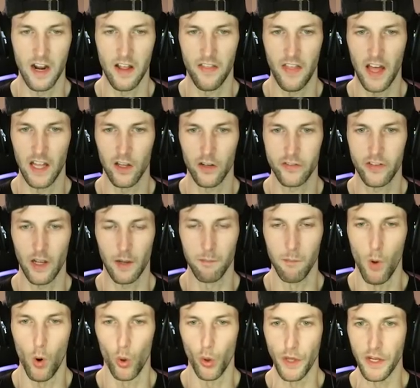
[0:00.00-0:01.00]
in it. That looks like
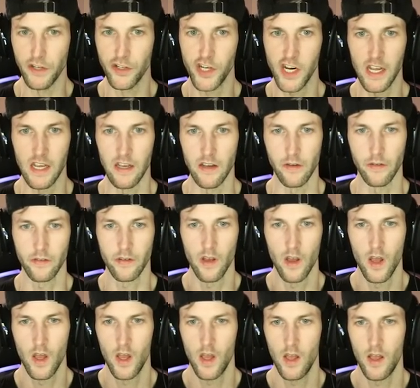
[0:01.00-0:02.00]
moldy cheese.
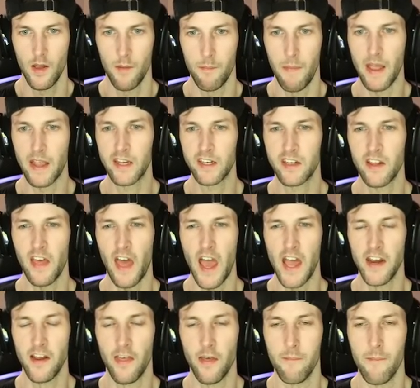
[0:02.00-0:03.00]
Make it to the
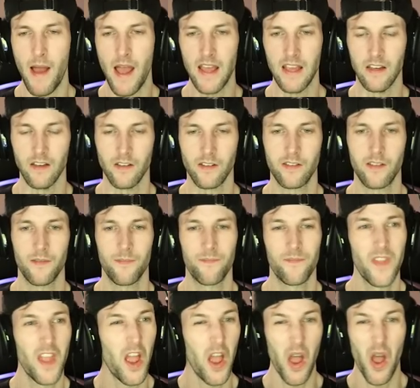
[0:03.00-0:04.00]
end of the maze.
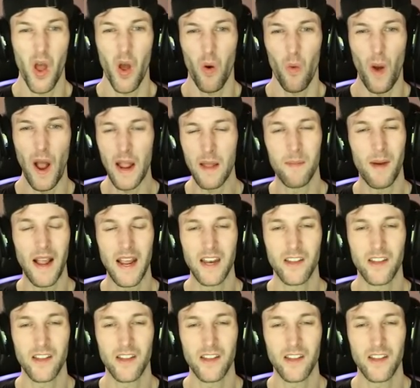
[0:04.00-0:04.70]
Why am I